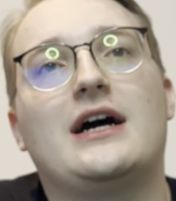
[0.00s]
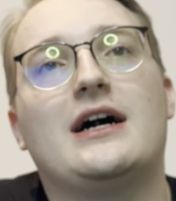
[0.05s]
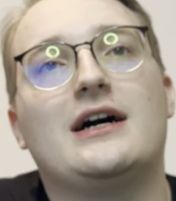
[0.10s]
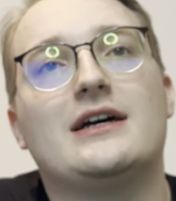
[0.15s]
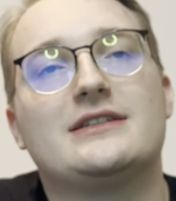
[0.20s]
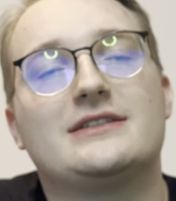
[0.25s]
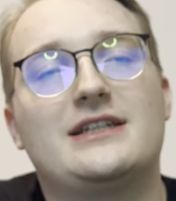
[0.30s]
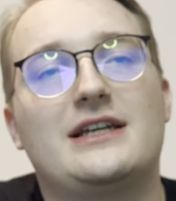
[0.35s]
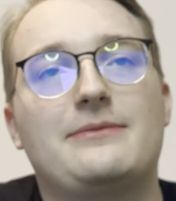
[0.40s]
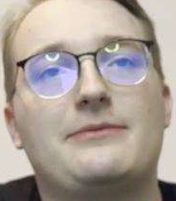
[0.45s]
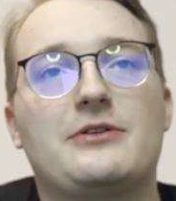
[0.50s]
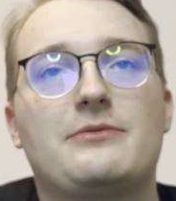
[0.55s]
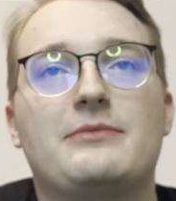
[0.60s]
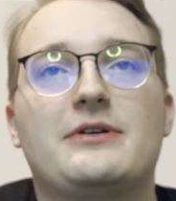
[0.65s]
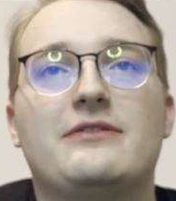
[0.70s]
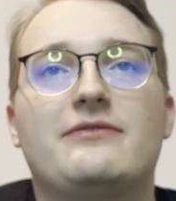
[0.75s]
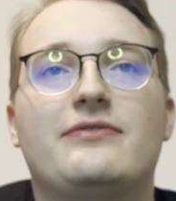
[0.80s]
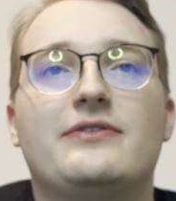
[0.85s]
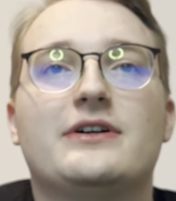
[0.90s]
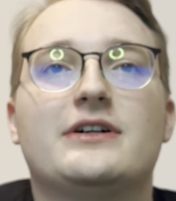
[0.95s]
Same with
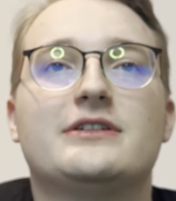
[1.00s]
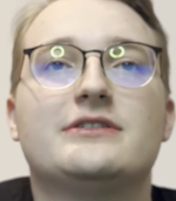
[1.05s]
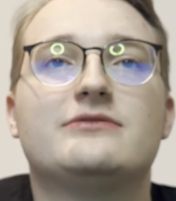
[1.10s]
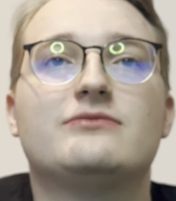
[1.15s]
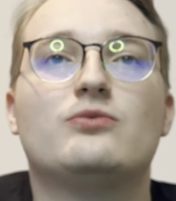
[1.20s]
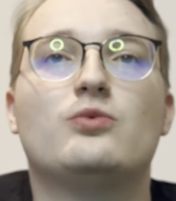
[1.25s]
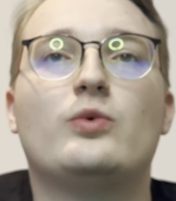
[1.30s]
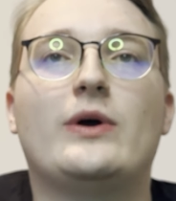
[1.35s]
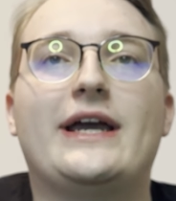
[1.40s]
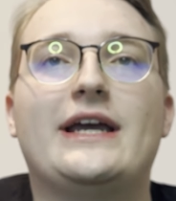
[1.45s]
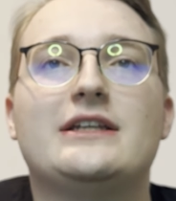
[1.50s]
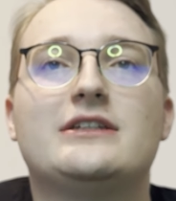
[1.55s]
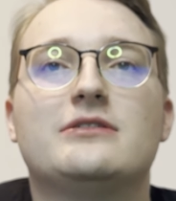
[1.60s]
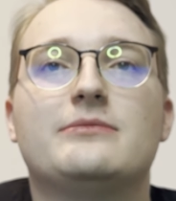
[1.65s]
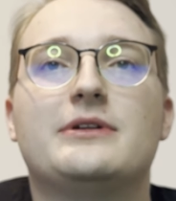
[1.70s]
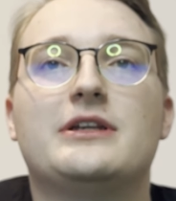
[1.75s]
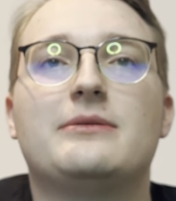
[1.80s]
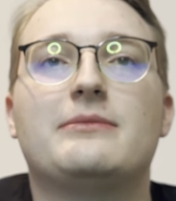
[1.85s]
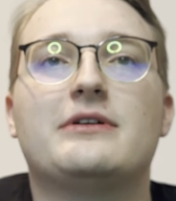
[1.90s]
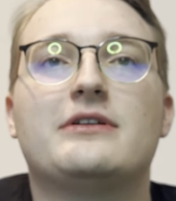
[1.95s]
midfield, way too
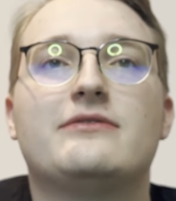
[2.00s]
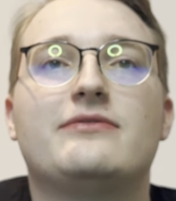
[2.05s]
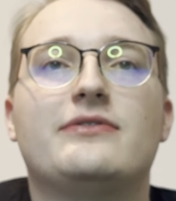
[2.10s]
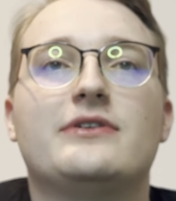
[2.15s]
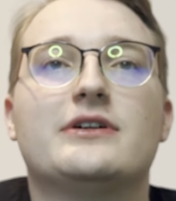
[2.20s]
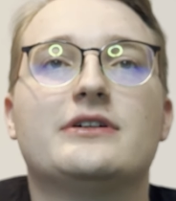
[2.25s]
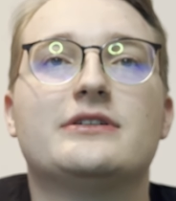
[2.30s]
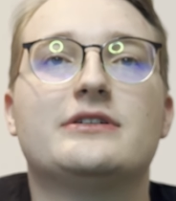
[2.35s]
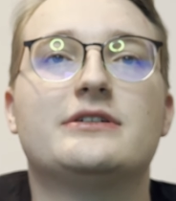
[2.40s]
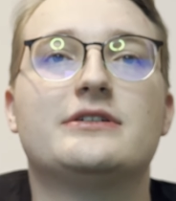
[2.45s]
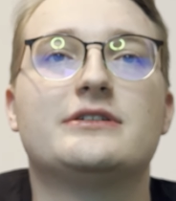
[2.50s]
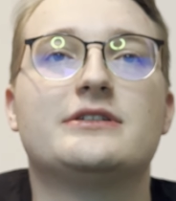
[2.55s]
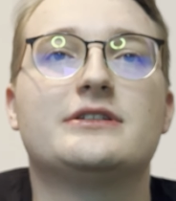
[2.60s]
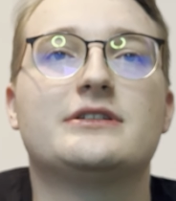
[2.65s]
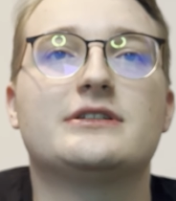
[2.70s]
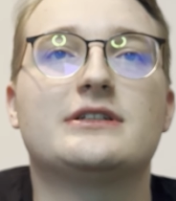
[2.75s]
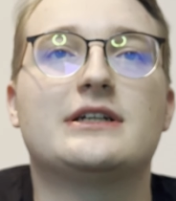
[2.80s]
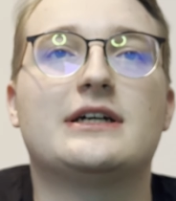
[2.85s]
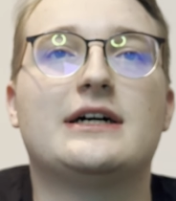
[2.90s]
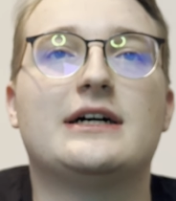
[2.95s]
many midfielders.
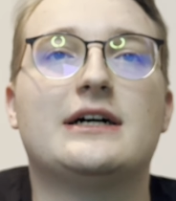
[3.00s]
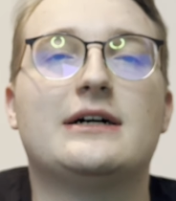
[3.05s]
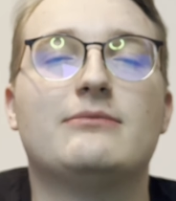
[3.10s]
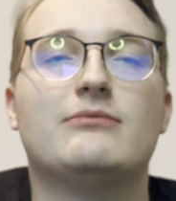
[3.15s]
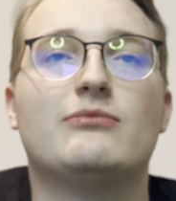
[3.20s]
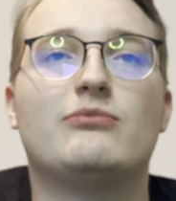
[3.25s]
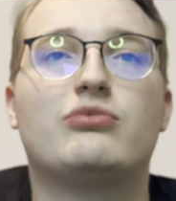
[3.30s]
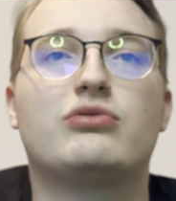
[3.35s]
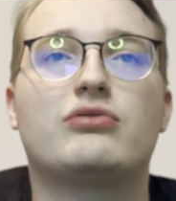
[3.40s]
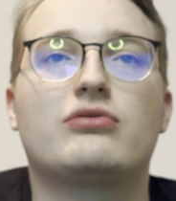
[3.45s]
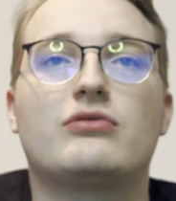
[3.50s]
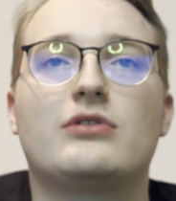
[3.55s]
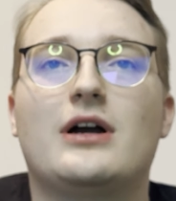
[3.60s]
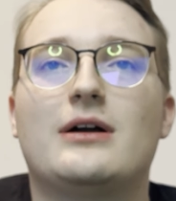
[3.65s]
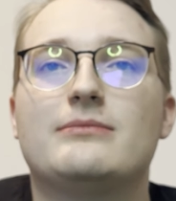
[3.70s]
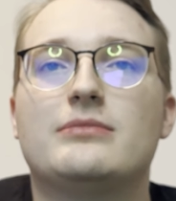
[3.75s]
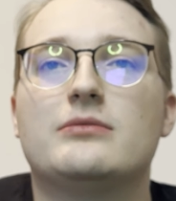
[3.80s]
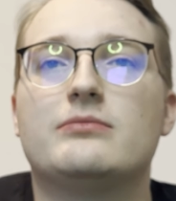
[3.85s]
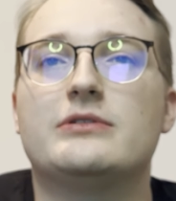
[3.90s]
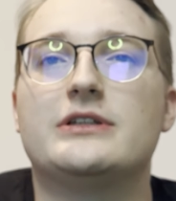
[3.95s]

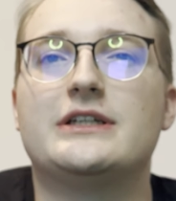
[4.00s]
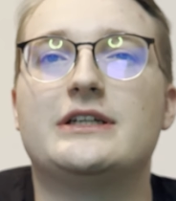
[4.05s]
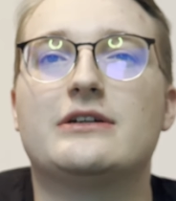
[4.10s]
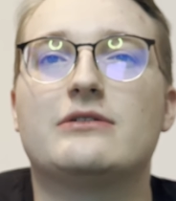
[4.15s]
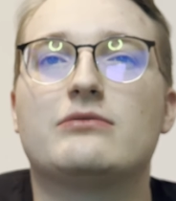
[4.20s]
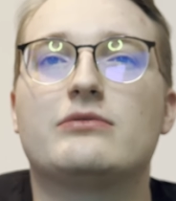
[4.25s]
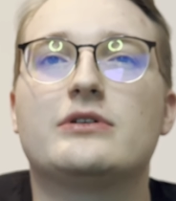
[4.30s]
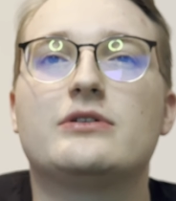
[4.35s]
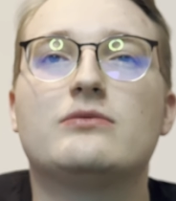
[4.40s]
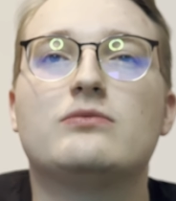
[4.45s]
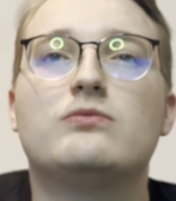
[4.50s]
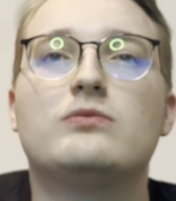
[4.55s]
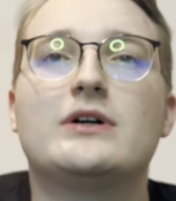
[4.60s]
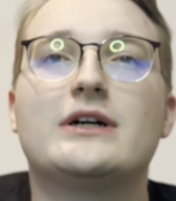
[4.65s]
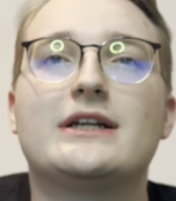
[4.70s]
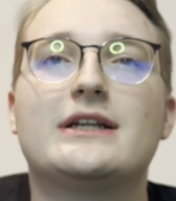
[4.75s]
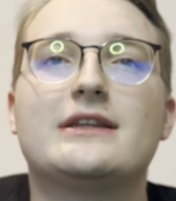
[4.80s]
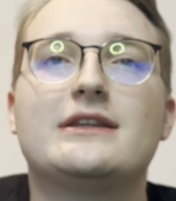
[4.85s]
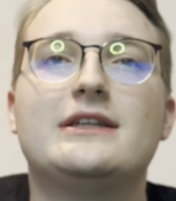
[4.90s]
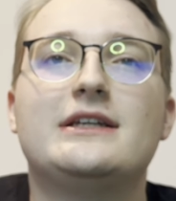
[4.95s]
Probably get rid of
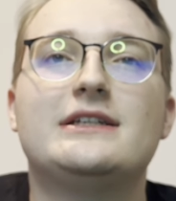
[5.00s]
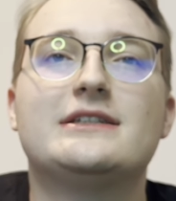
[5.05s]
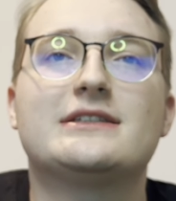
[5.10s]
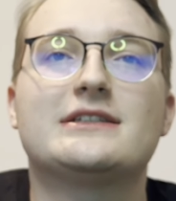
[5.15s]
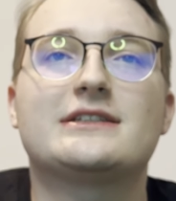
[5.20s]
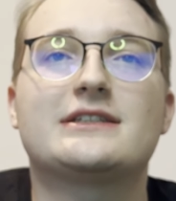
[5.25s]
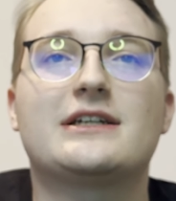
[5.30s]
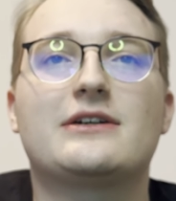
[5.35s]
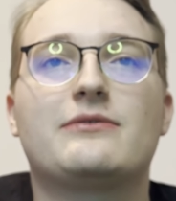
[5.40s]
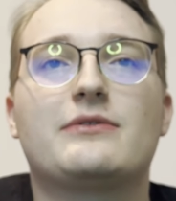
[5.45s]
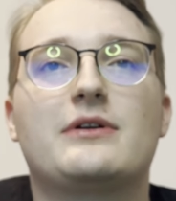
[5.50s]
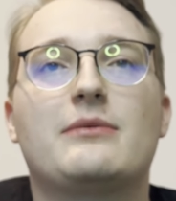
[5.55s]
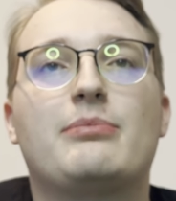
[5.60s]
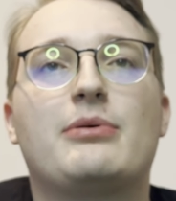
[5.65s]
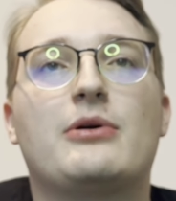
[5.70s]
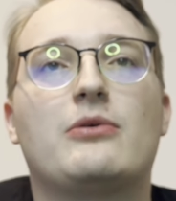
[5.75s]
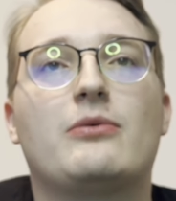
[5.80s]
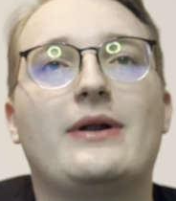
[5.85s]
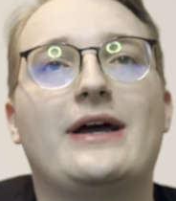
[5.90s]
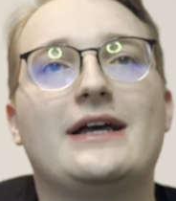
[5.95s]
one of these. Let's get rid of
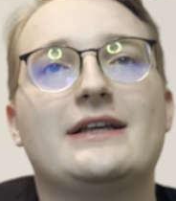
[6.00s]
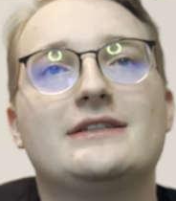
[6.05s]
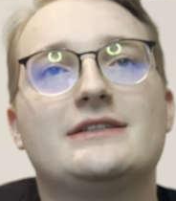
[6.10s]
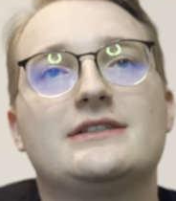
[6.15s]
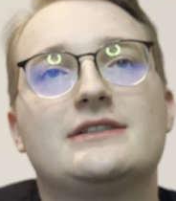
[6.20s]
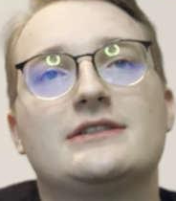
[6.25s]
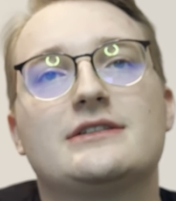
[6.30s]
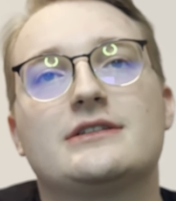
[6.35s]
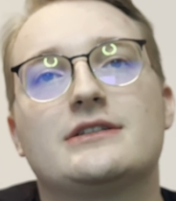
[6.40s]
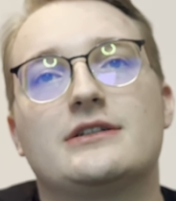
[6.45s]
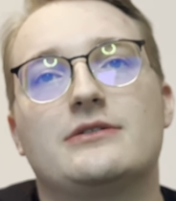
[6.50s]
Perez.